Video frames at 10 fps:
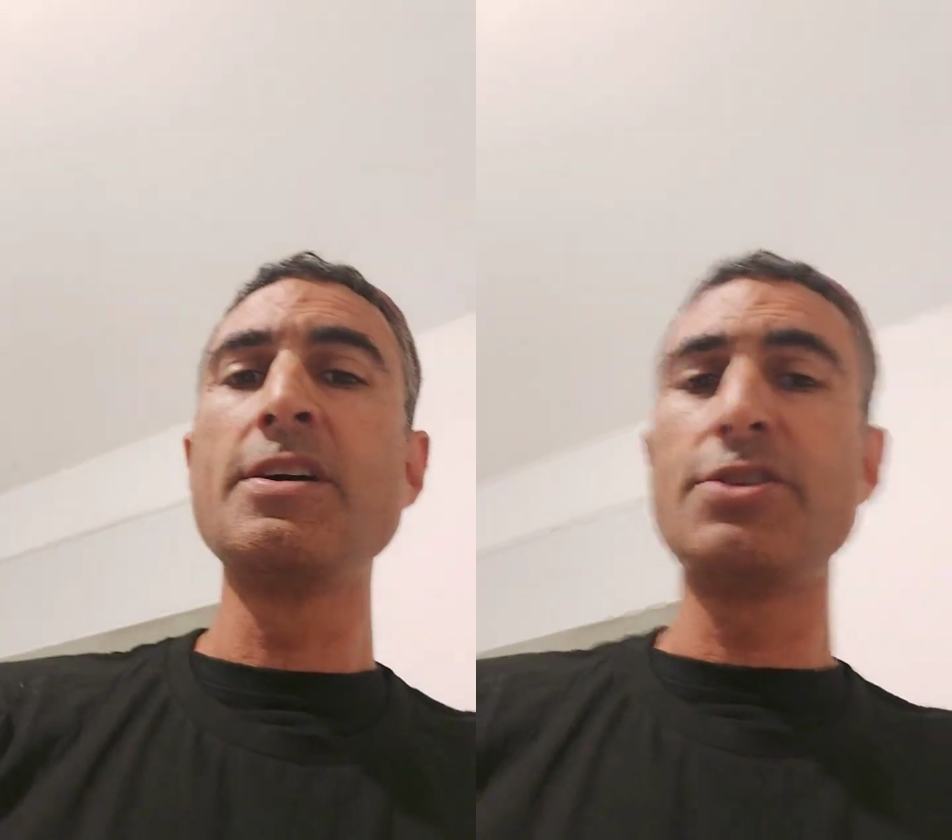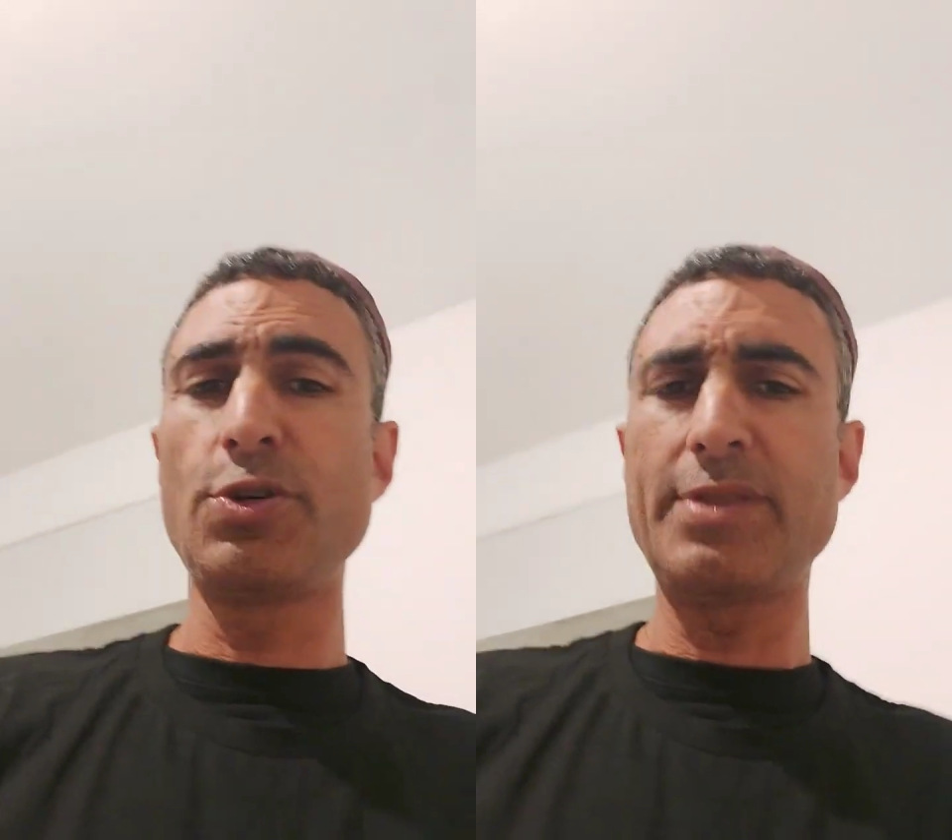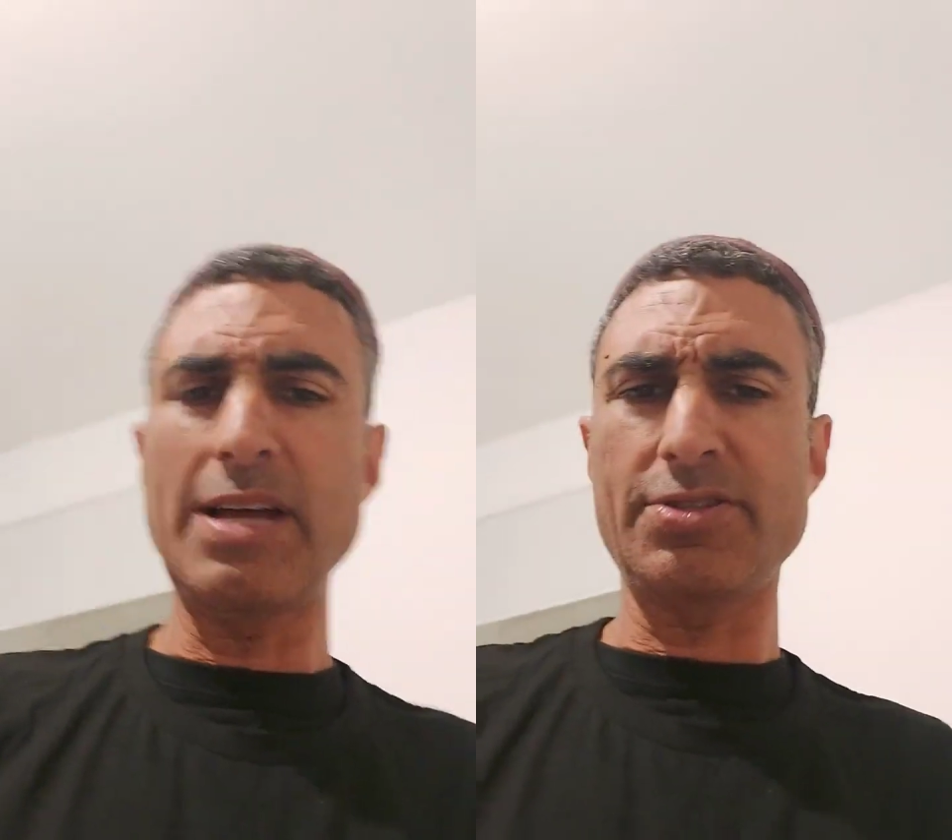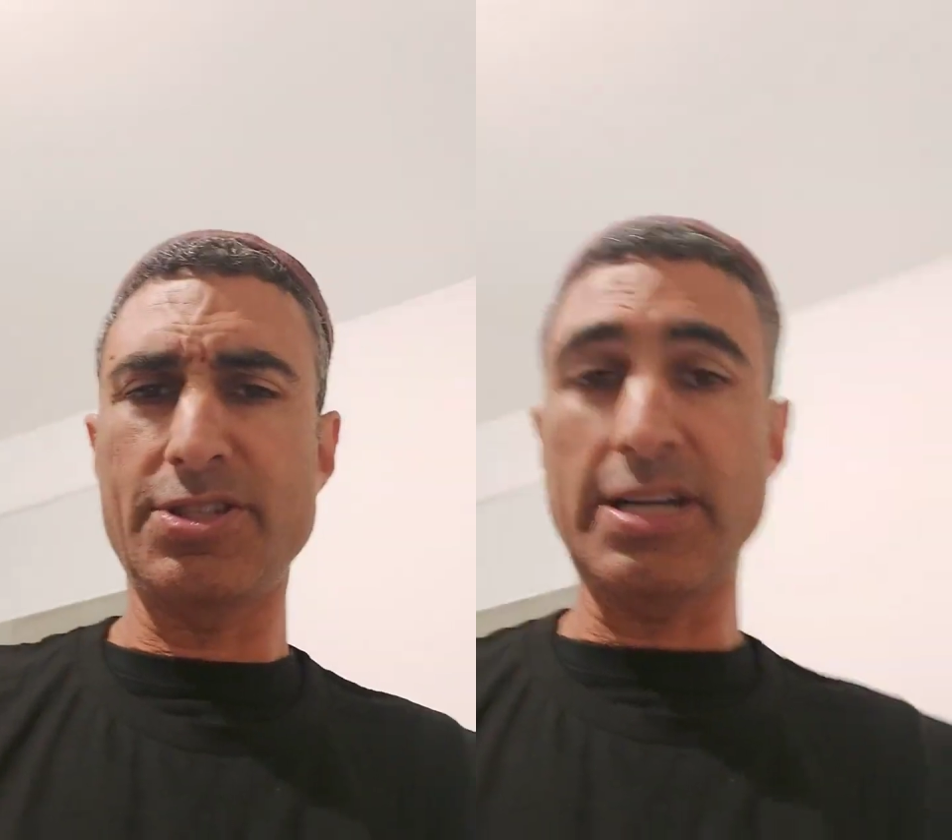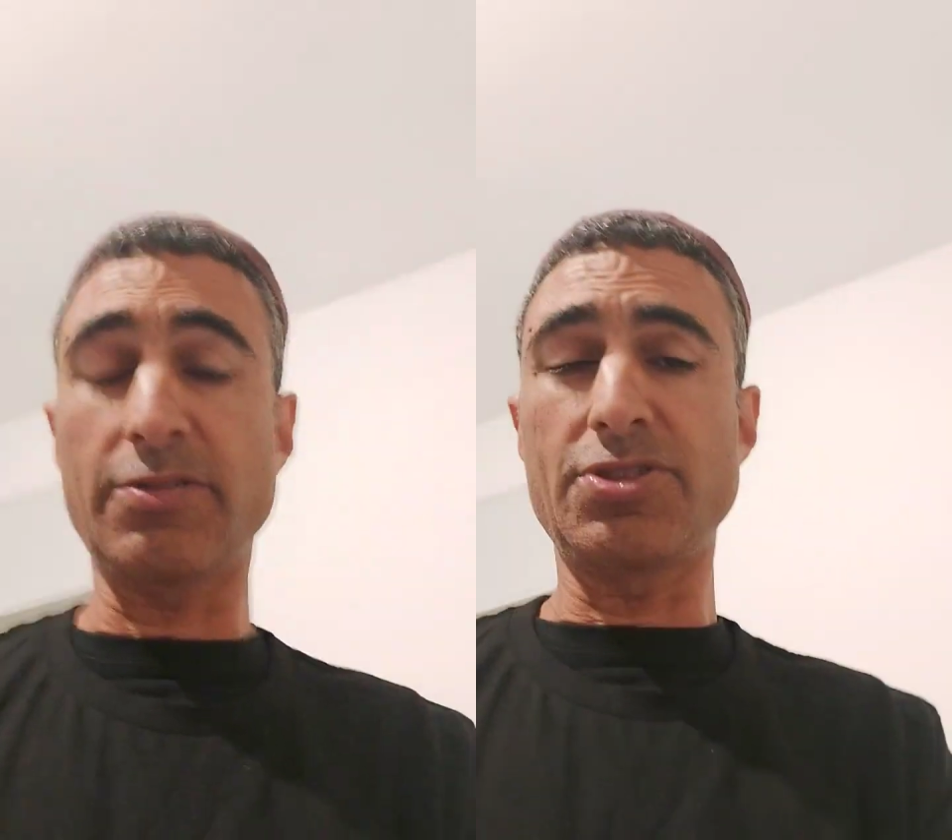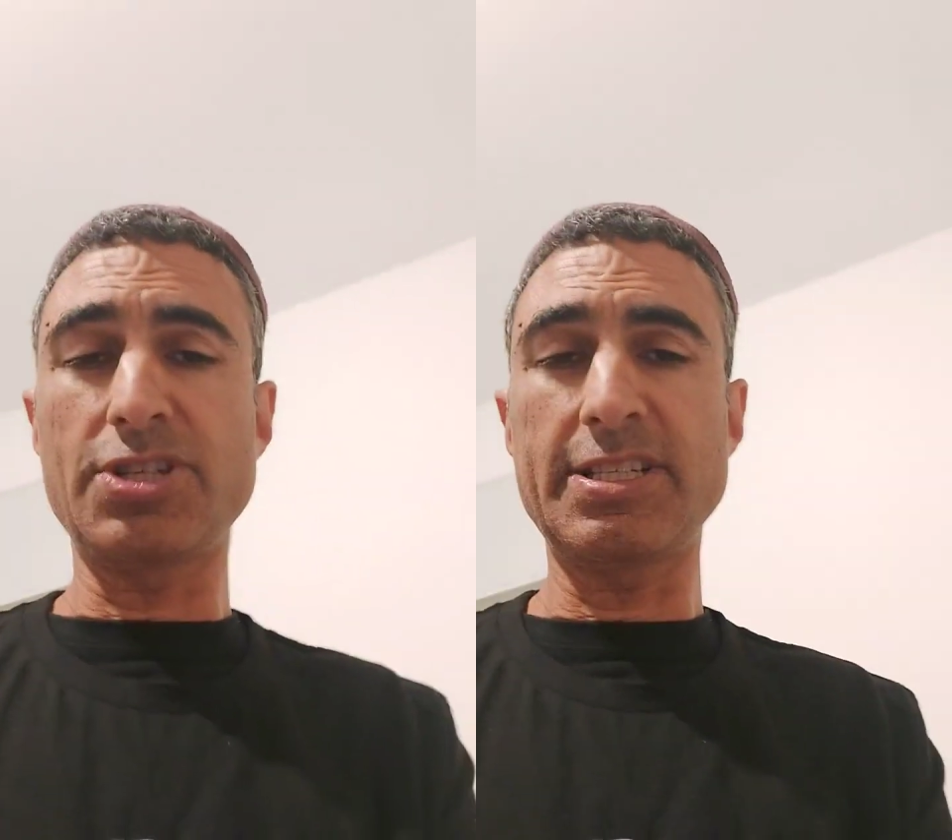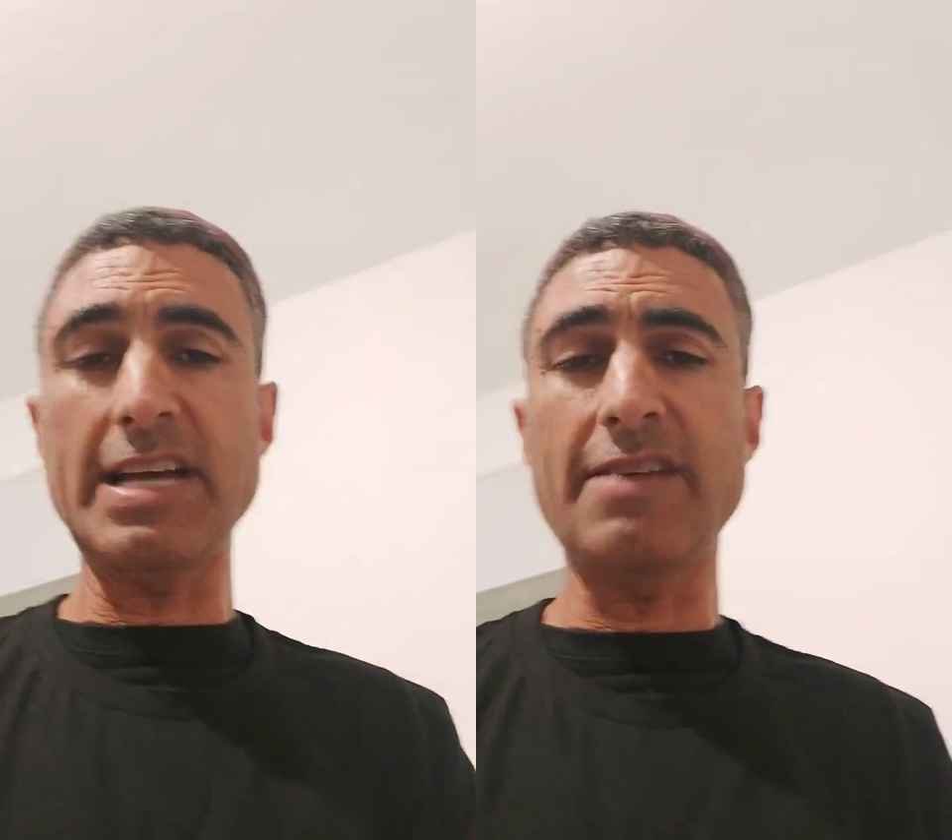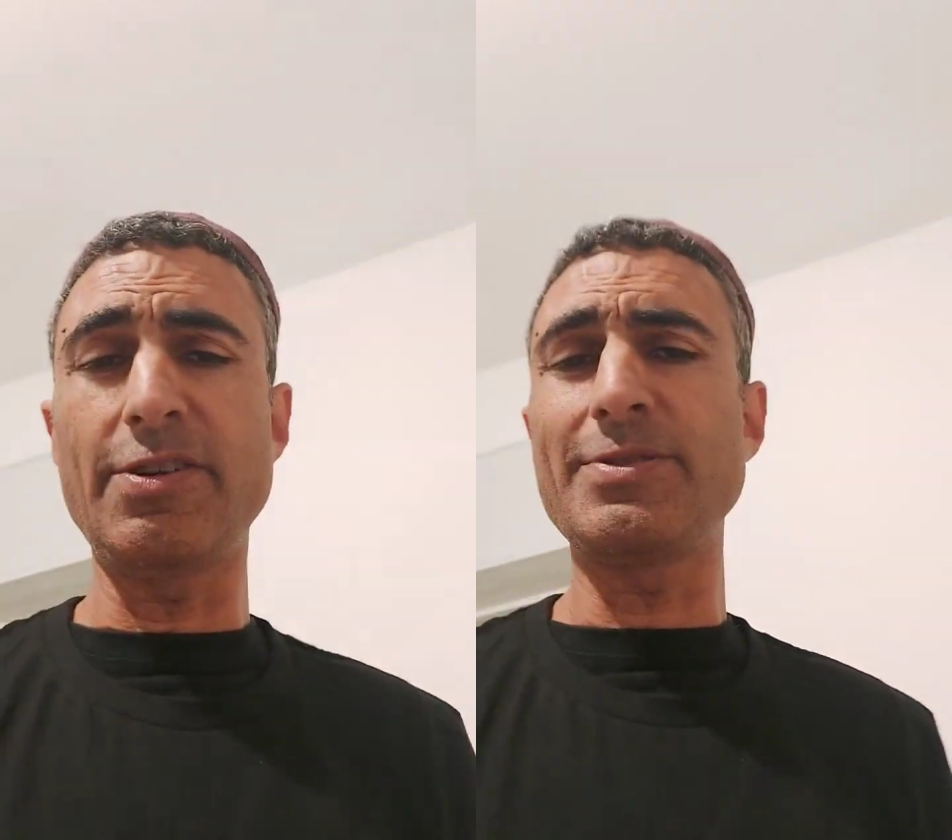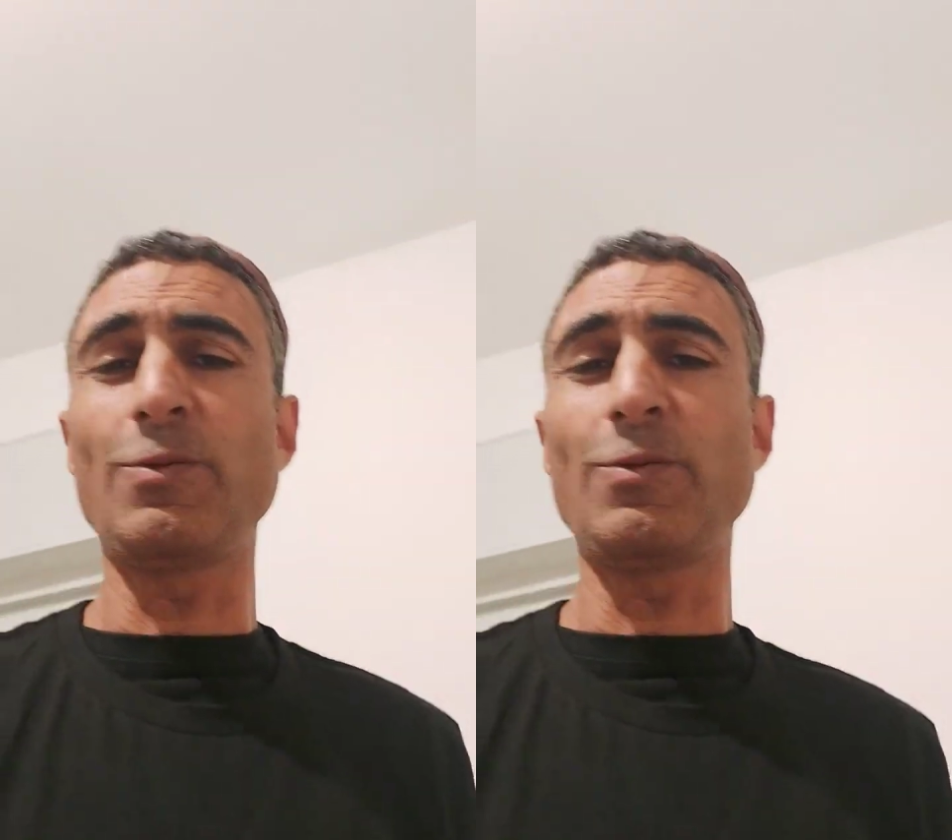2,000 shekels just to have those.